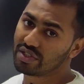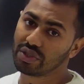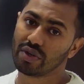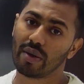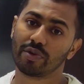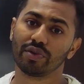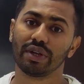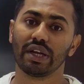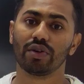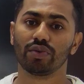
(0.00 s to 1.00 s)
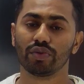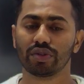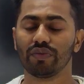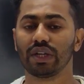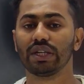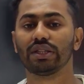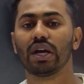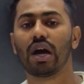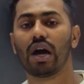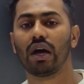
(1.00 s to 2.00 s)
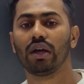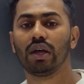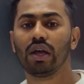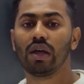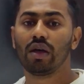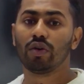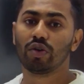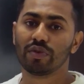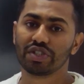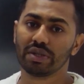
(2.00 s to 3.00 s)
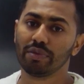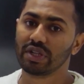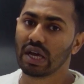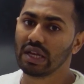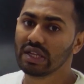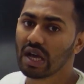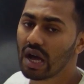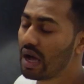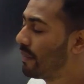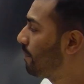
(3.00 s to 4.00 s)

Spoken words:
you have to read Ruth Vanita, Urvashi Butalia.